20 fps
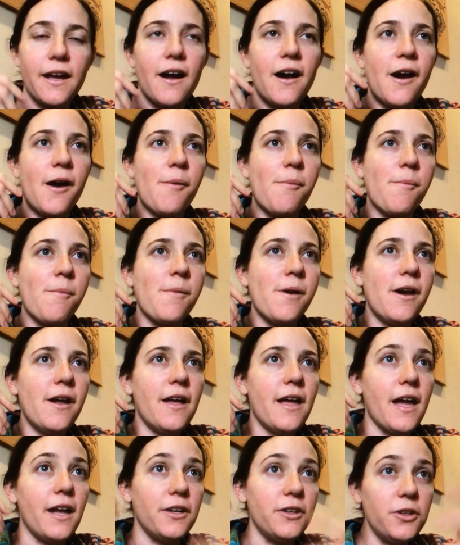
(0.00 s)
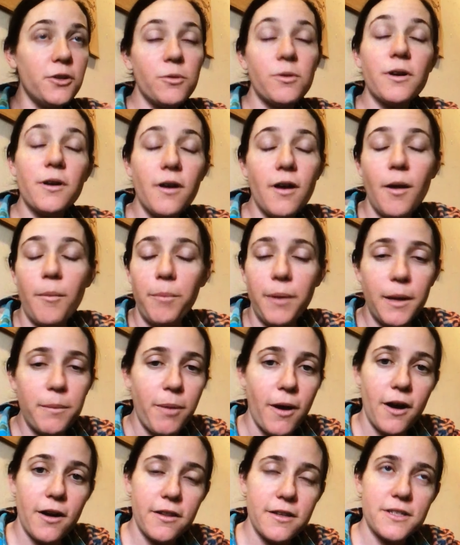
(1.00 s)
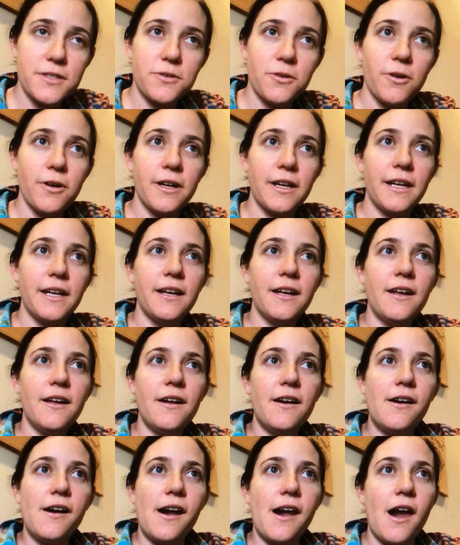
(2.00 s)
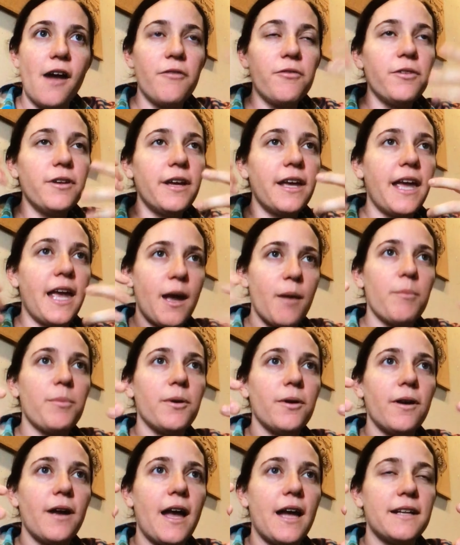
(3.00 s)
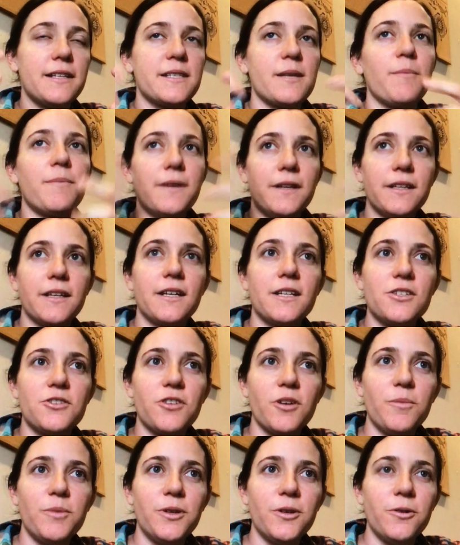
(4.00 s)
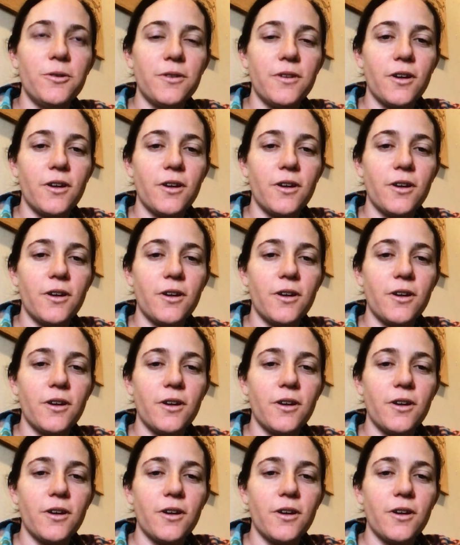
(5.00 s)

Um, and you were a big part of the story. Every camper had contribute.